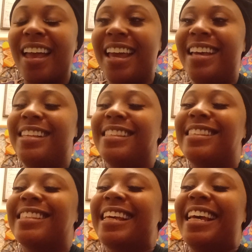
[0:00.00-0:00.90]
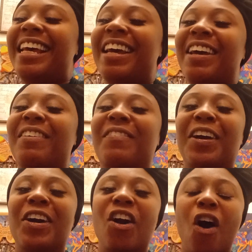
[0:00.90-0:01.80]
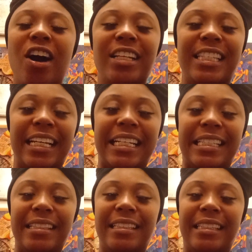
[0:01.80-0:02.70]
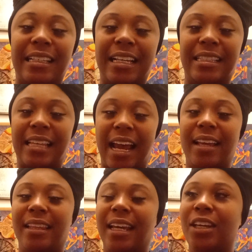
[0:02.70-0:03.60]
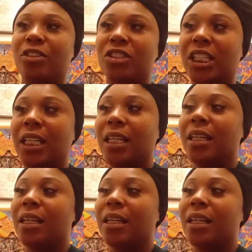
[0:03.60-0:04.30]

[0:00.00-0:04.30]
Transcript: it's very hard to contain the energy.